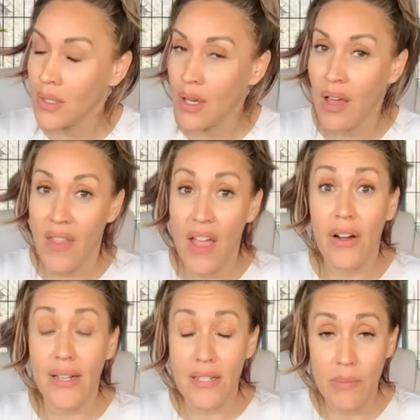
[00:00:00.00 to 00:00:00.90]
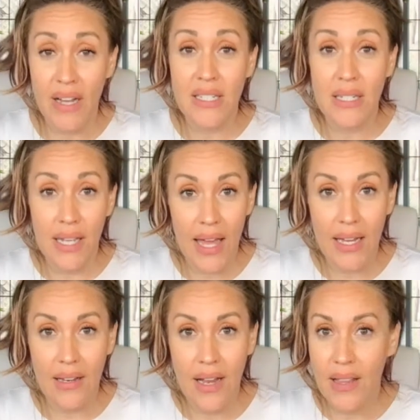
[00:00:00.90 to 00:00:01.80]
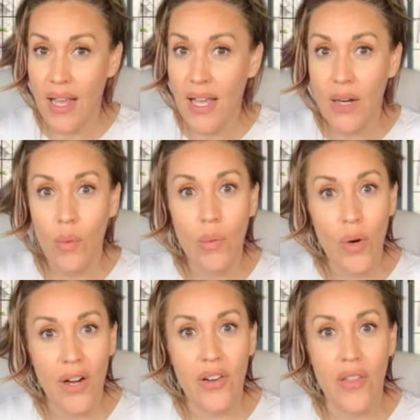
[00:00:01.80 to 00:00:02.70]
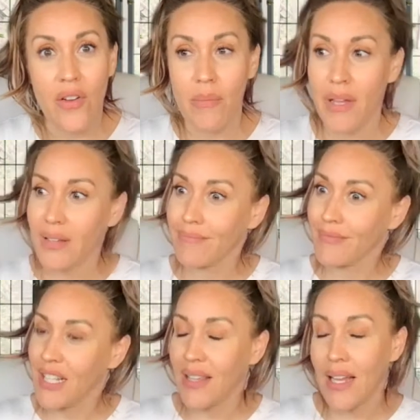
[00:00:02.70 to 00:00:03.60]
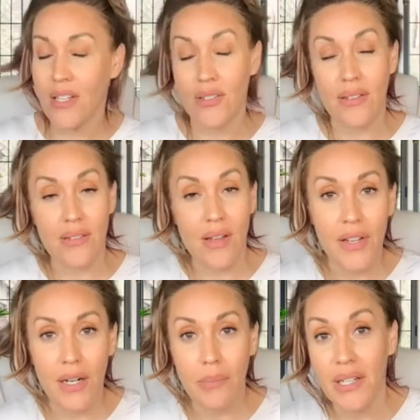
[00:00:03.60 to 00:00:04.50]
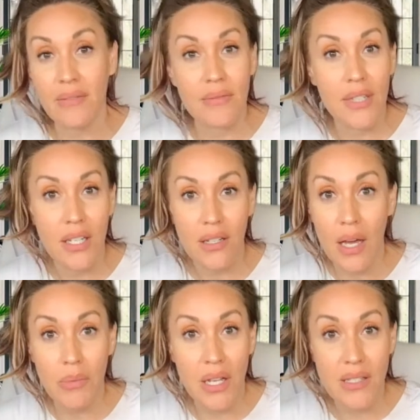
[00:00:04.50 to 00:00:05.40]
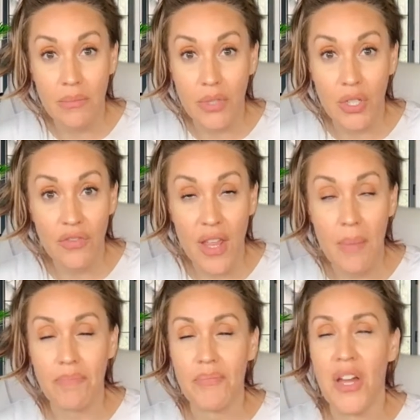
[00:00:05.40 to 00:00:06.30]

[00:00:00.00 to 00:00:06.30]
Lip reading: They are expecting to get it and they get it one way or another. I'm like, that just is not fair, but God bless them. Good for them.